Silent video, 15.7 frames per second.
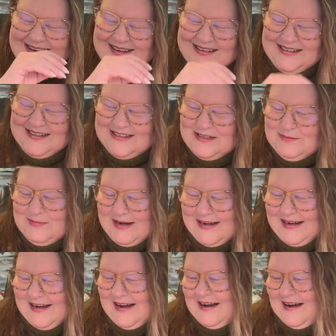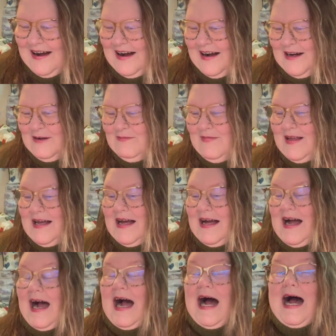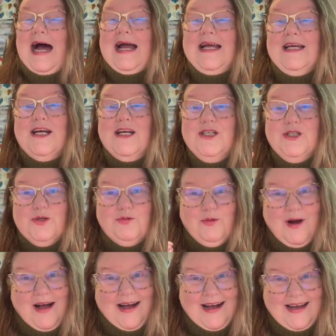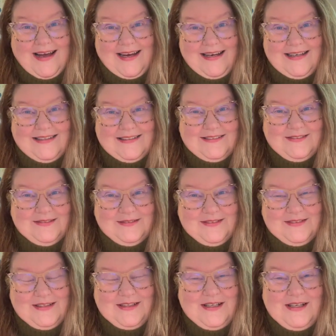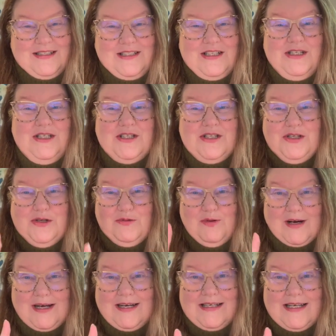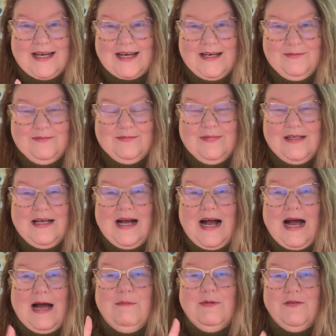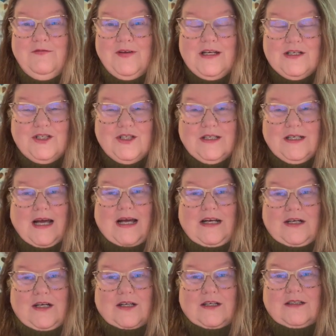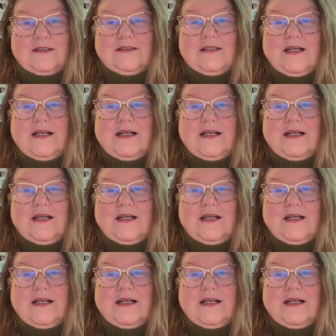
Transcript: Oh my. I try to just do one at a time. I'm a finish it kind of girl.